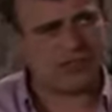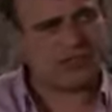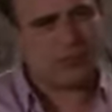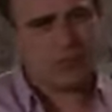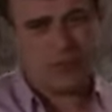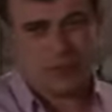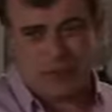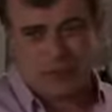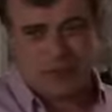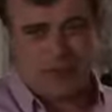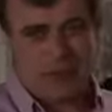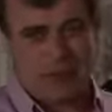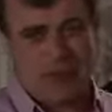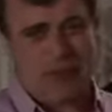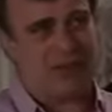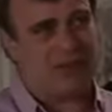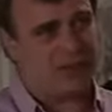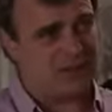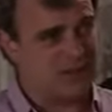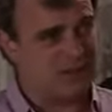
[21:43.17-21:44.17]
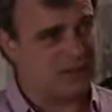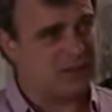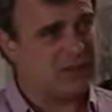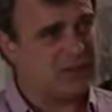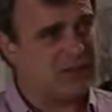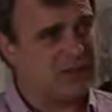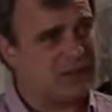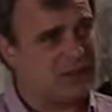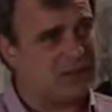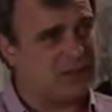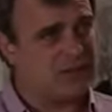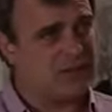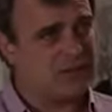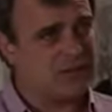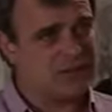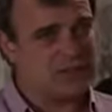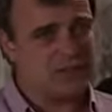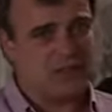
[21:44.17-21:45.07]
I was a bit worried about her, actually, because she was